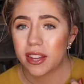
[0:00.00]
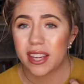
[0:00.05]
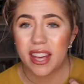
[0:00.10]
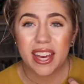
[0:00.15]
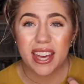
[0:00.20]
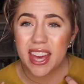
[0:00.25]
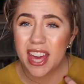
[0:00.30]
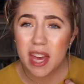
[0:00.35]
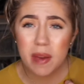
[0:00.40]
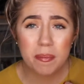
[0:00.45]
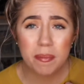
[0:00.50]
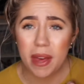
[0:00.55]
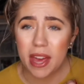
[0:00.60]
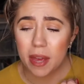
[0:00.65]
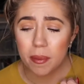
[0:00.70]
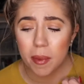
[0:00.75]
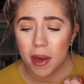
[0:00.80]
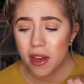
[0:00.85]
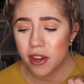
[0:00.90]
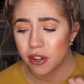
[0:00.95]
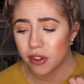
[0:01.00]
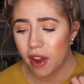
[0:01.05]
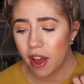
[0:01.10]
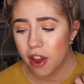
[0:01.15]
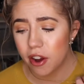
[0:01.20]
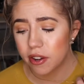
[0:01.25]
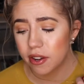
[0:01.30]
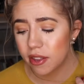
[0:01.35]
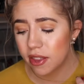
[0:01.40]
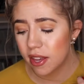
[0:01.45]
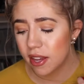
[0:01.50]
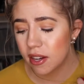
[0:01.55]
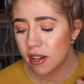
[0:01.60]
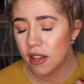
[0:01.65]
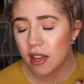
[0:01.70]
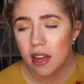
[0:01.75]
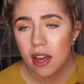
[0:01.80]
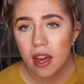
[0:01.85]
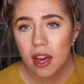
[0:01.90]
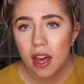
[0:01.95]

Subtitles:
Like I can't bake my under eye or anything,